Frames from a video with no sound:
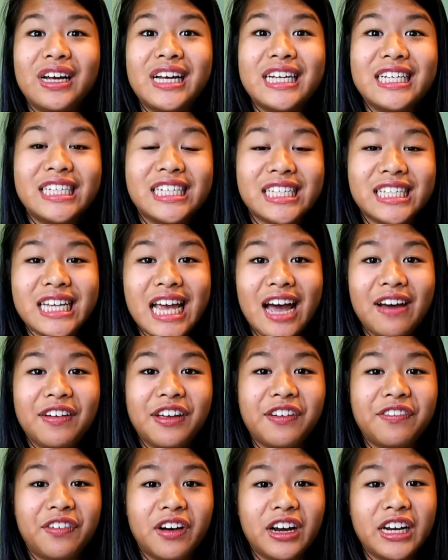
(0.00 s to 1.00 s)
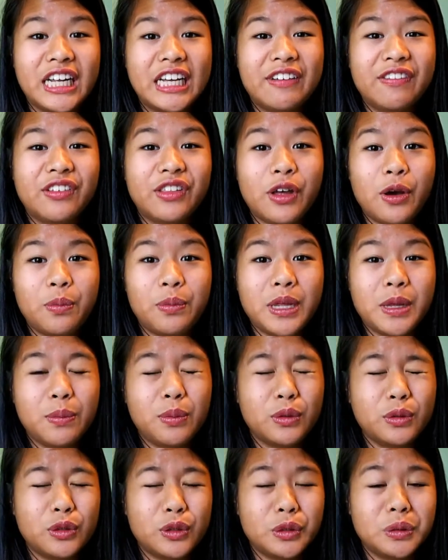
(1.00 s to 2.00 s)
is just having fun, even though
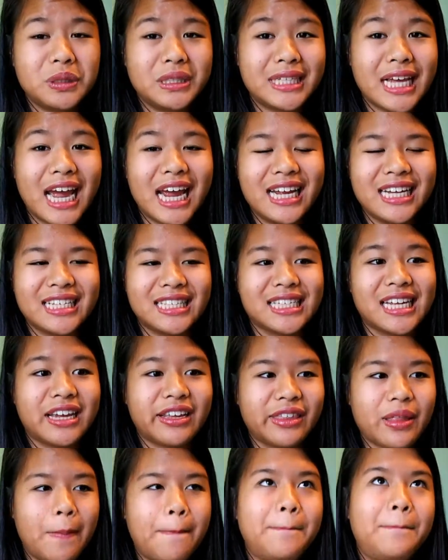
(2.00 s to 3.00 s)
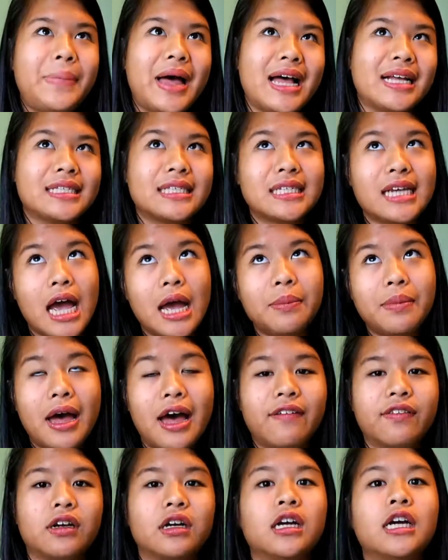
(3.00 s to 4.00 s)
people do say it's like the best time
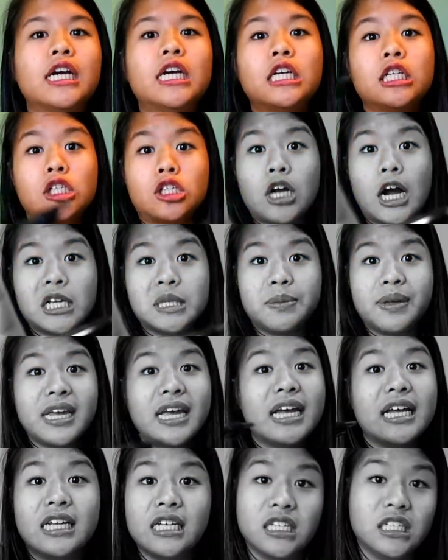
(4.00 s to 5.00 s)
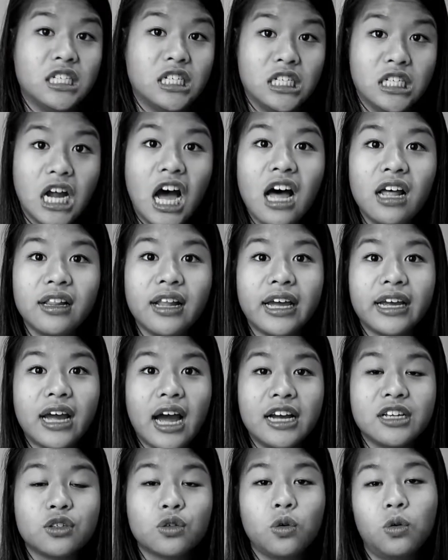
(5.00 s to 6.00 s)
ever. Trust me, it is not like
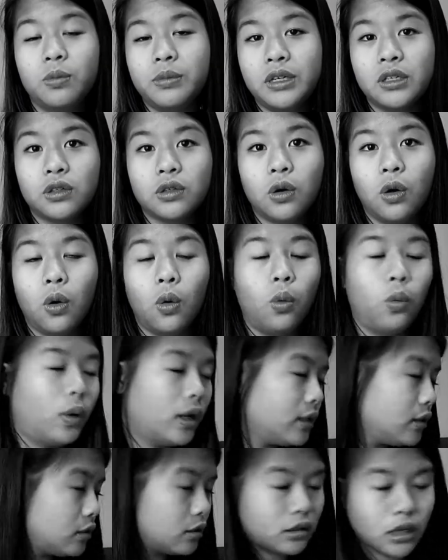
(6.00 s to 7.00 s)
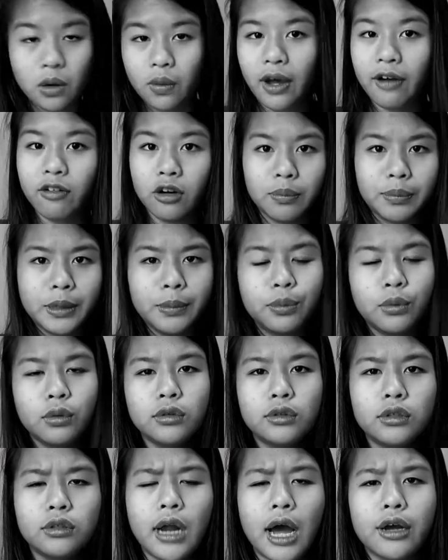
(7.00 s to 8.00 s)
High School Musical whatsoever. People
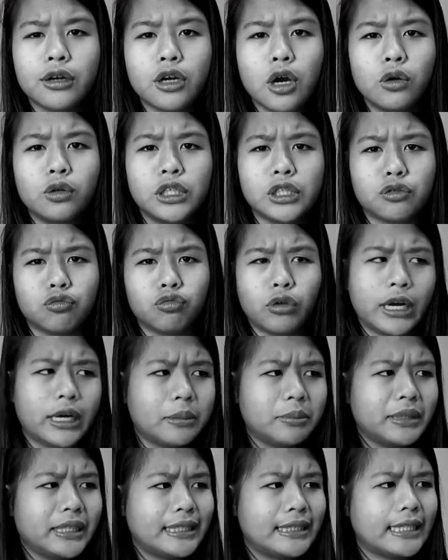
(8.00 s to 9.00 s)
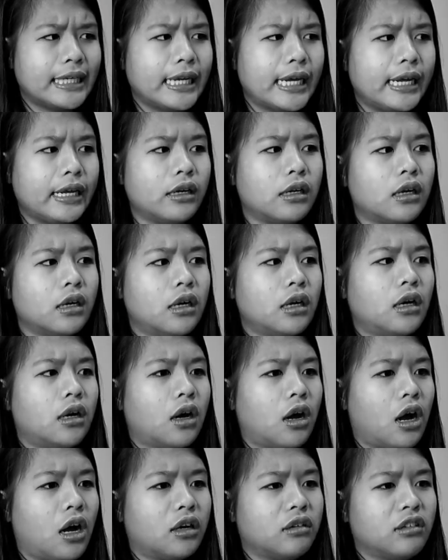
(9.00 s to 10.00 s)
do not go just randomly singing
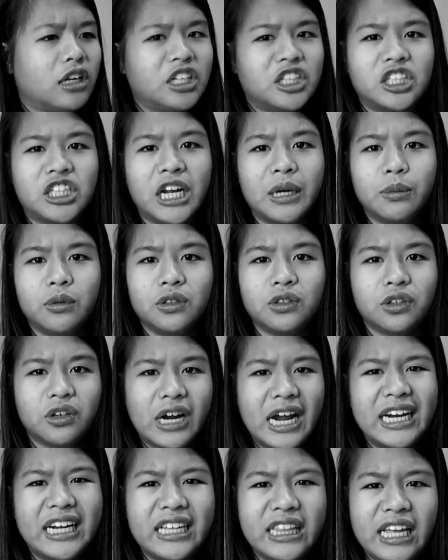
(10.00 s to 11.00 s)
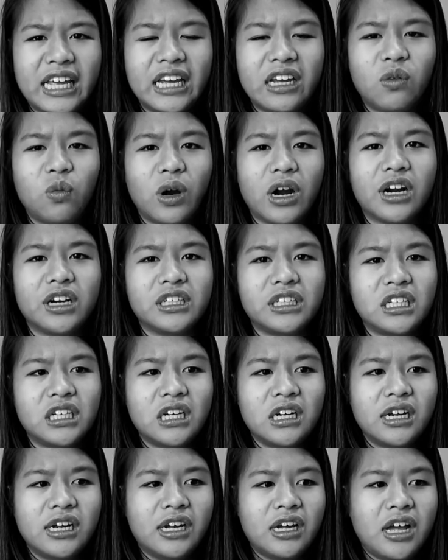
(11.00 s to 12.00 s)
on lunch tables or anything where
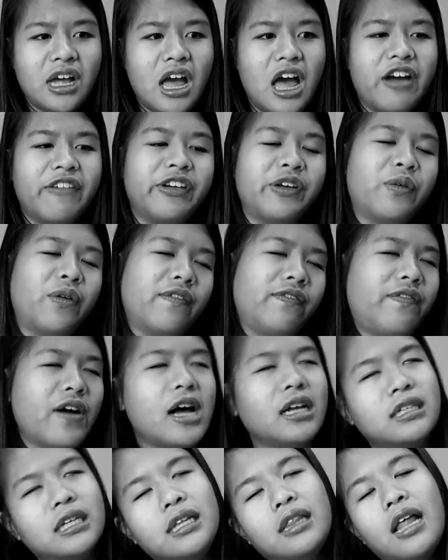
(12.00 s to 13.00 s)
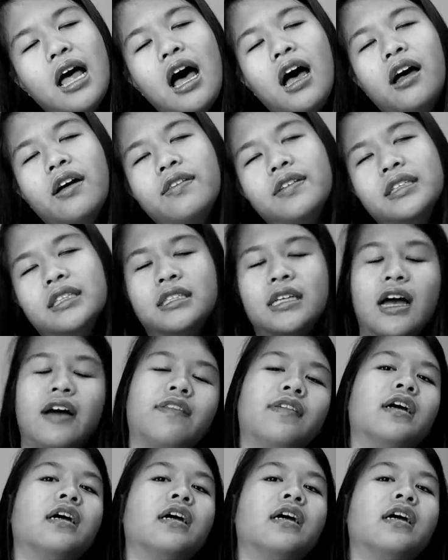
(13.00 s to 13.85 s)
everyone falls in love and stuff.